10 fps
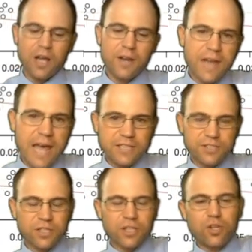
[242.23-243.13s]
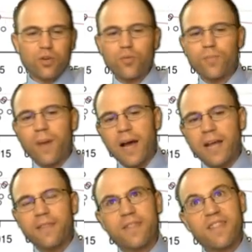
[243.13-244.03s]
Next, you might
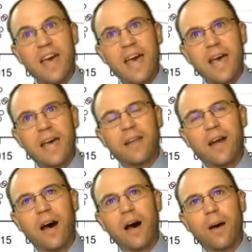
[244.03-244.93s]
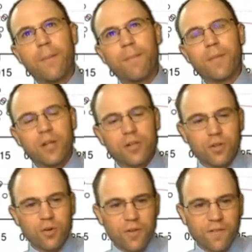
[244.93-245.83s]
then
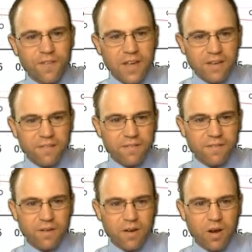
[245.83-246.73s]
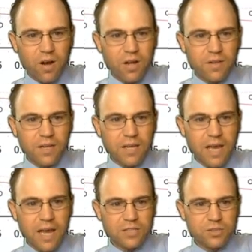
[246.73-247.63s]
do the VIF on the
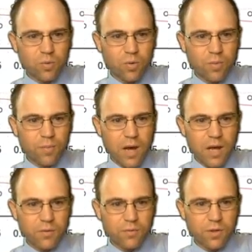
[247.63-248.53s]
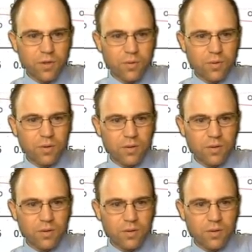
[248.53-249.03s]
actual model new,